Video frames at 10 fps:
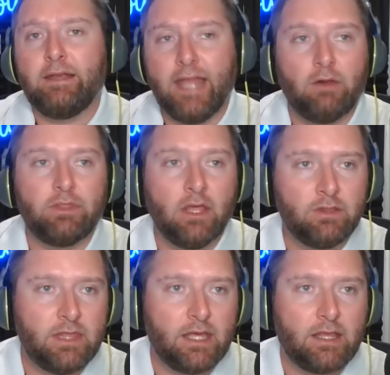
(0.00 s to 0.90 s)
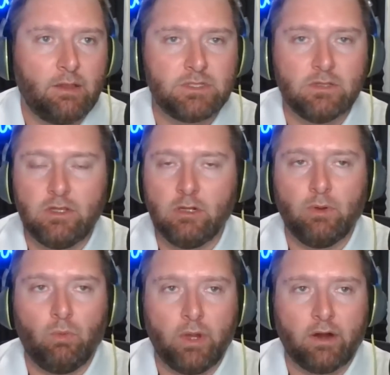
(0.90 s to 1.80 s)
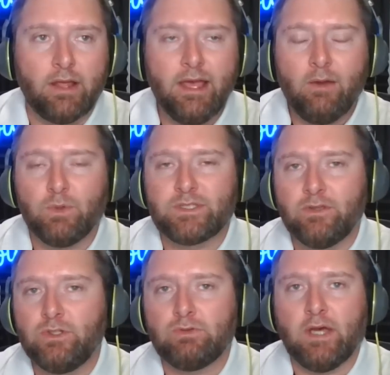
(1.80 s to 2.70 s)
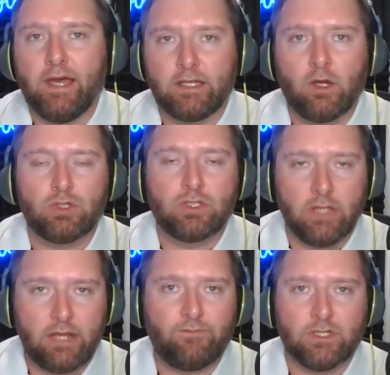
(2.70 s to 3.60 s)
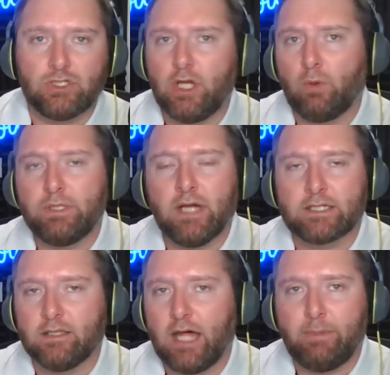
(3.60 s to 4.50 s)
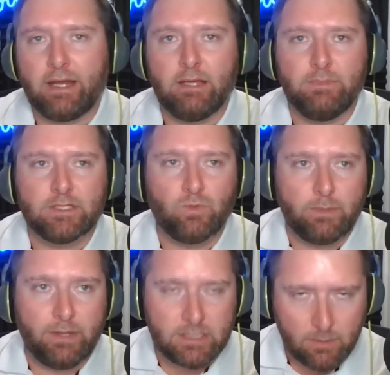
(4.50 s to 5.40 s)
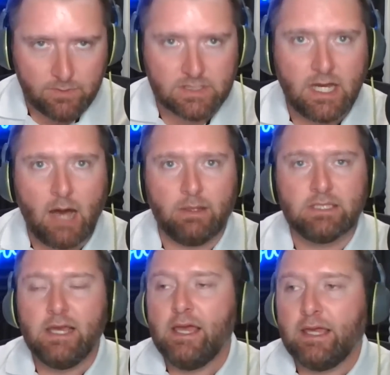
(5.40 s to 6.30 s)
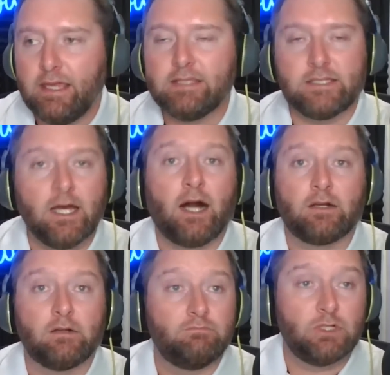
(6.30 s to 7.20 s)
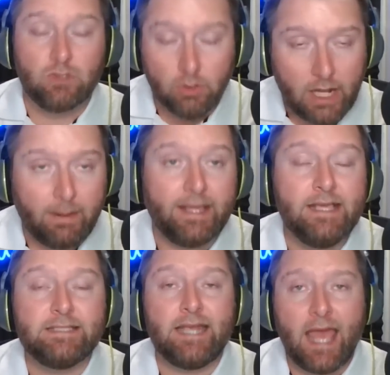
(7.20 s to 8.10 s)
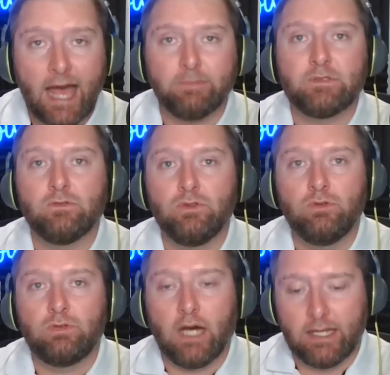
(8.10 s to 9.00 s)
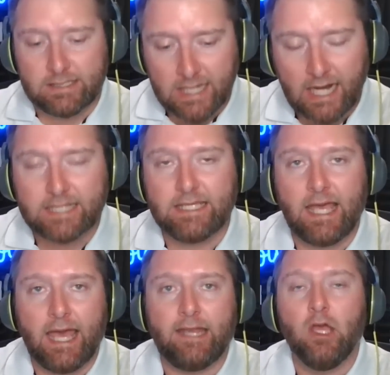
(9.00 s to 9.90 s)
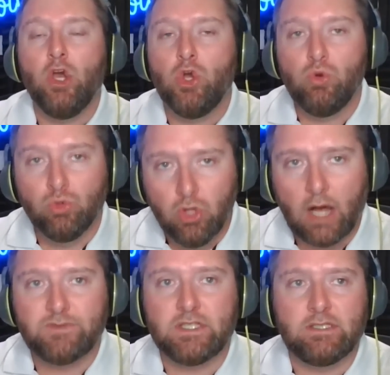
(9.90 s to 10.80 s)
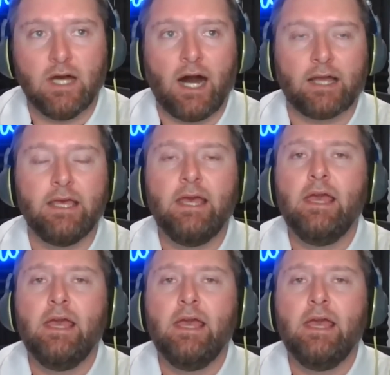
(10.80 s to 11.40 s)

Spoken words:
Now, the other thing that was a little bit weird was Southern Utah head coach Delane Fitzgerald. We talked a lot about him this week, played some of his comments. He is a talker. There's no doubt about it. He is an absolute talking head who loves to talk.